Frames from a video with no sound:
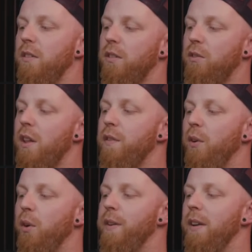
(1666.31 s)
Strength
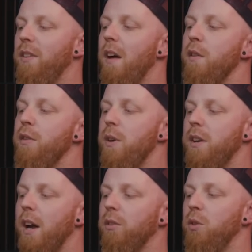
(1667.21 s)
4, Defense 7, 3
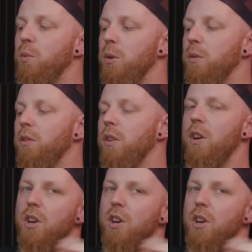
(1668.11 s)
attacks, 2 wounds.